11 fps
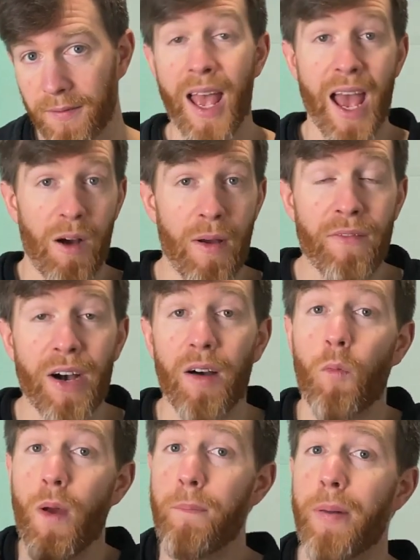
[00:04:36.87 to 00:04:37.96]
However,
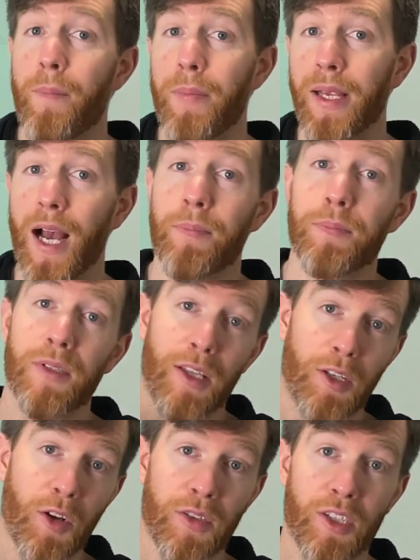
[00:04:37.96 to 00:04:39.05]
when bumping up the
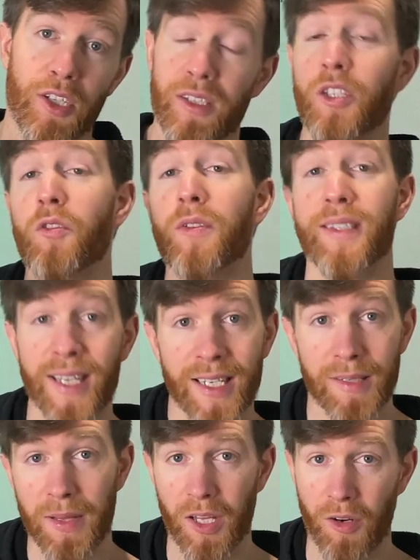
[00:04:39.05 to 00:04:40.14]
dosages to 6
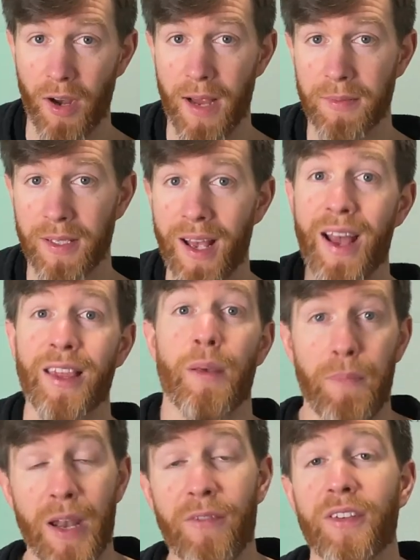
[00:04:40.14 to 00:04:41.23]
milligrams, the
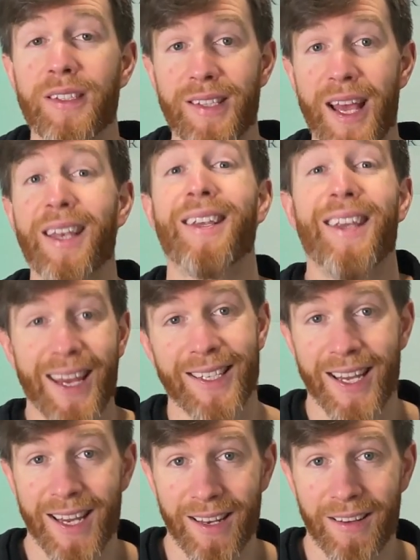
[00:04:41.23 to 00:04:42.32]
benefits then kicked
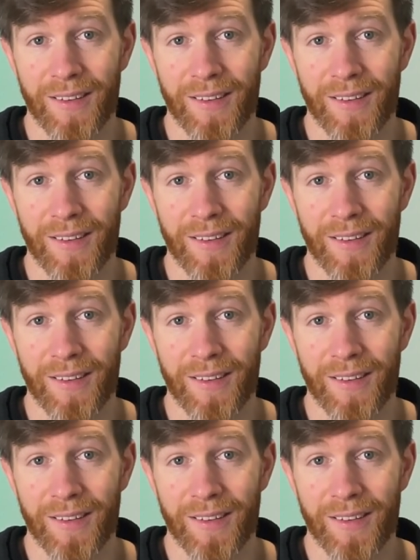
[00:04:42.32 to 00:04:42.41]
in.